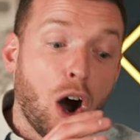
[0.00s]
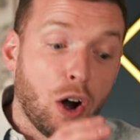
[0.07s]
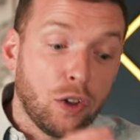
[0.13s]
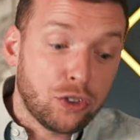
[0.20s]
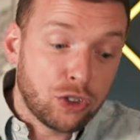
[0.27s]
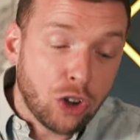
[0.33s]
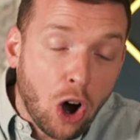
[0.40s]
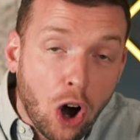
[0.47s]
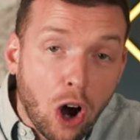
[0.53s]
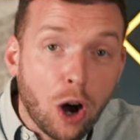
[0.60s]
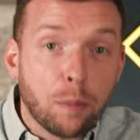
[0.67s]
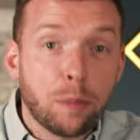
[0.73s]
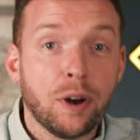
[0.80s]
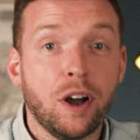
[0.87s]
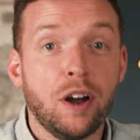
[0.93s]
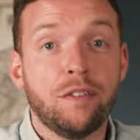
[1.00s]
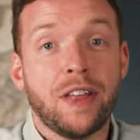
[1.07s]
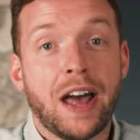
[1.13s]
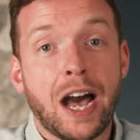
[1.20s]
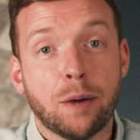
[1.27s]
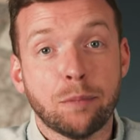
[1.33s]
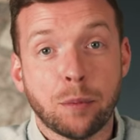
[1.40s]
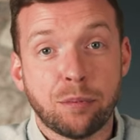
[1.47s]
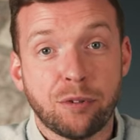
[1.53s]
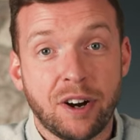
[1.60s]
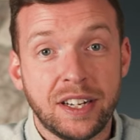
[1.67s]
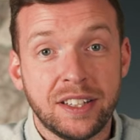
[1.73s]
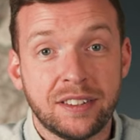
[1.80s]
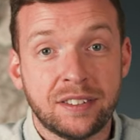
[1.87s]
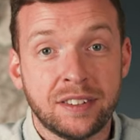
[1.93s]
on top of the hammer
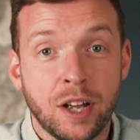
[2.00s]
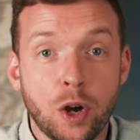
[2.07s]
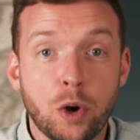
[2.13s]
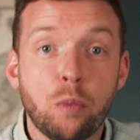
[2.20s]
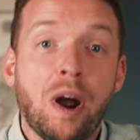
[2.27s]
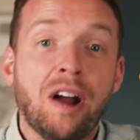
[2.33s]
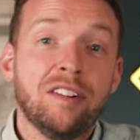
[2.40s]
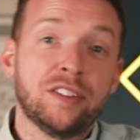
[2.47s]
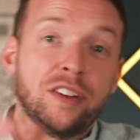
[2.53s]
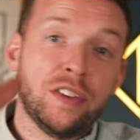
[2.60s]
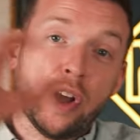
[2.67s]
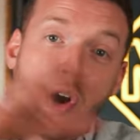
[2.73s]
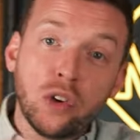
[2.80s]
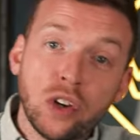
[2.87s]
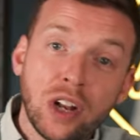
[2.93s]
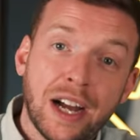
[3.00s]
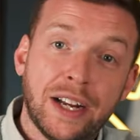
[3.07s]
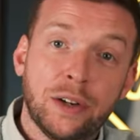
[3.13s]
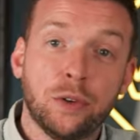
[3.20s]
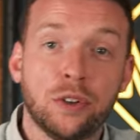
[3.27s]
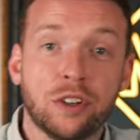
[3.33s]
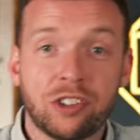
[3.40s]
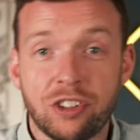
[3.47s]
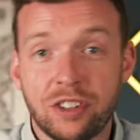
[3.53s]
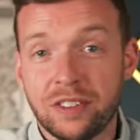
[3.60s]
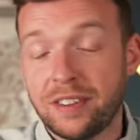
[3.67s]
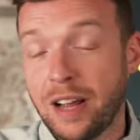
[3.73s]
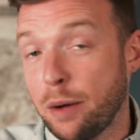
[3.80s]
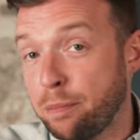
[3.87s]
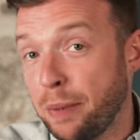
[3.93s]
price. Whereas at the online
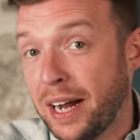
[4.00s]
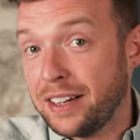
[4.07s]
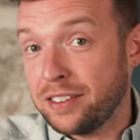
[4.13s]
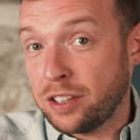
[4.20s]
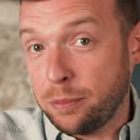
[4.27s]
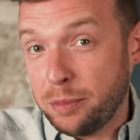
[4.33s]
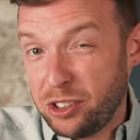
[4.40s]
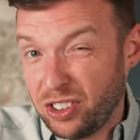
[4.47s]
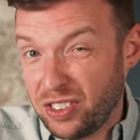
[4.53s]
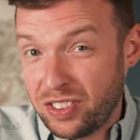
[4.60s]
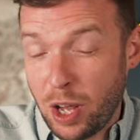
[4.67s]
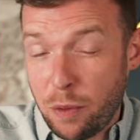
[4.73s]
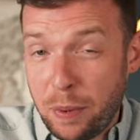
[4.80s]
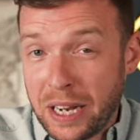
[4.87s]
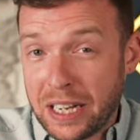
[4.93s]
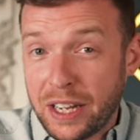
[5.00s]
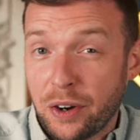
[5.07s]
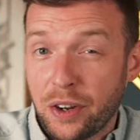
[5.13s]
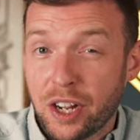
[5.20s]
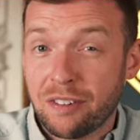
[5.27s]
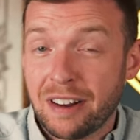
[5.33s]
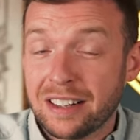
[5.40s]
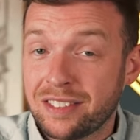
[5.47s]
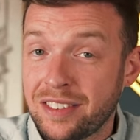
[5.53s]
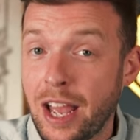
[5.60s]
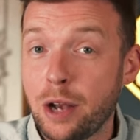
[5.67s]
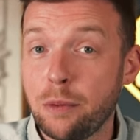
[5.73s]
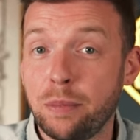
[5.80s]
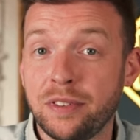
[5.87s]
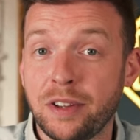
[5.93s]
auctions, that buyer's commission is typically only around
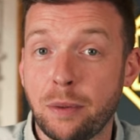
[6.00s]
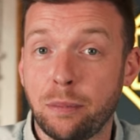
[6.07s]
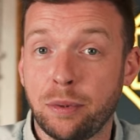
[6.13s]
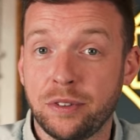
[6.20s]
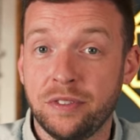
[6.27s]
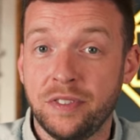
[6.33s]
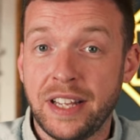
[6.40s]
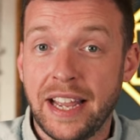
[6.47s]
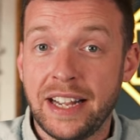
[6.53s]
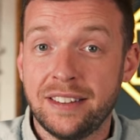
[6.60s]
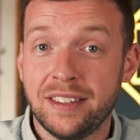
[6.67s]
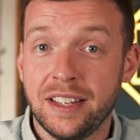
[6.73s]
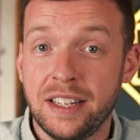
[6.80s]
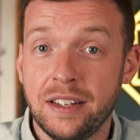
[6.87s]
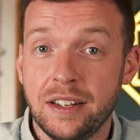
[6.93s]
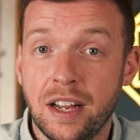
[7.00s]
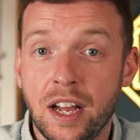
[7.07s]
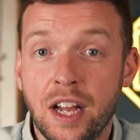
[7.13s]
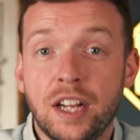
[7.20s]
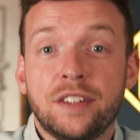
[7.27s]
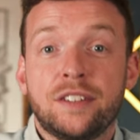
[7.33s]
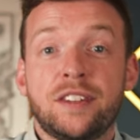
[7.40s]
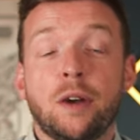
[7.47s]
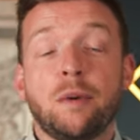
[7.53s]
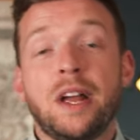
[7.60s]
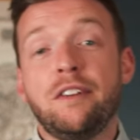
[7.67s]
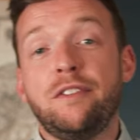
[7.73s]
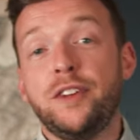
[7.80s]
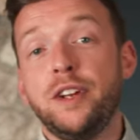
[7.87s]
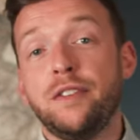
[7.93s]
10% plus VAT. So
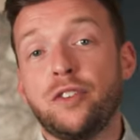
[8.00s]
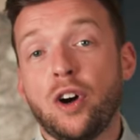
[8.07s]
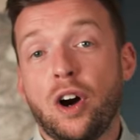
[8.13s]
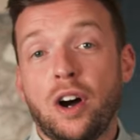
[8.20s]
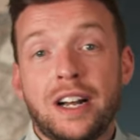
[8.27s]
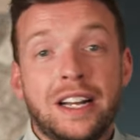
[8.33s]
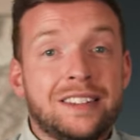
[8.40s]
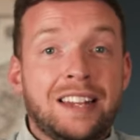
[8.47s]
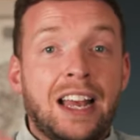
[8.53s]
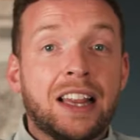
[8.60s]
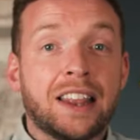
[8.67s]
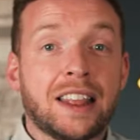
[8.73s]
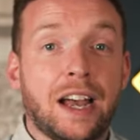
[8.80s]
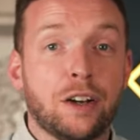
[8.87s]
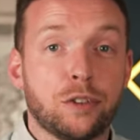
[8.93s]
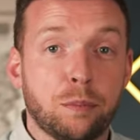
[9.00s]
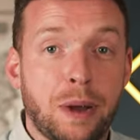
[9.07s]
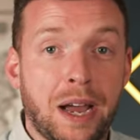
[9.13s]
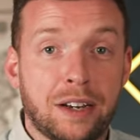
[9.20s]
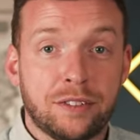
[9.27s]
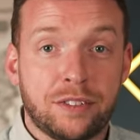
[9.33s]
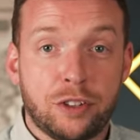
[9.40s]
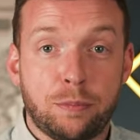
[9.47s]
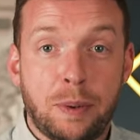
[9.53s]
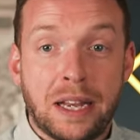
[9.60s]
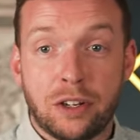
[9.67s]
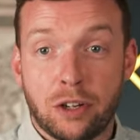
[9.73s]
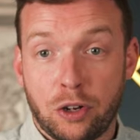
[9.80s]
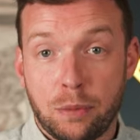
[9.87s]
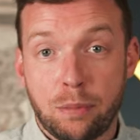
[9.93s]
if you've got £10,000 to
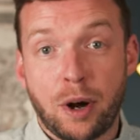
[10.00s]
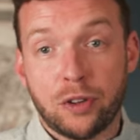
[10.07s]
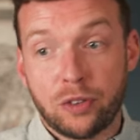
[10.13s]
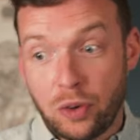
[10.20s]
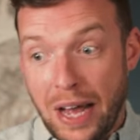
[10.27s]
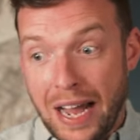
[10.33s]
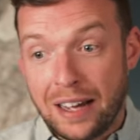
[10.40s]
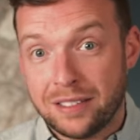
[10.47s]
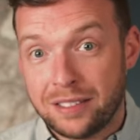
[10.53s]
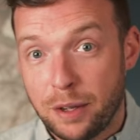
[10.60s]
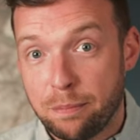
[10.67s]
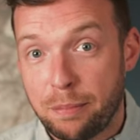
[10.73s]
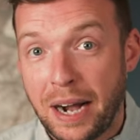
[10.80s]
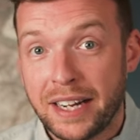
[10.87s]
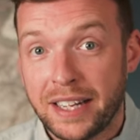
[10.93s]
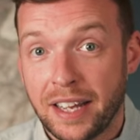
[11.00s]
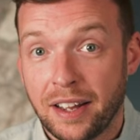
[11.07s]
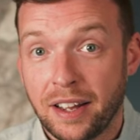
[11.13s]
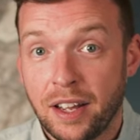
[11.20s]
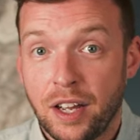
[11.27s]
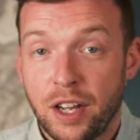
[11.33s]
spend on a bottle as a buyer,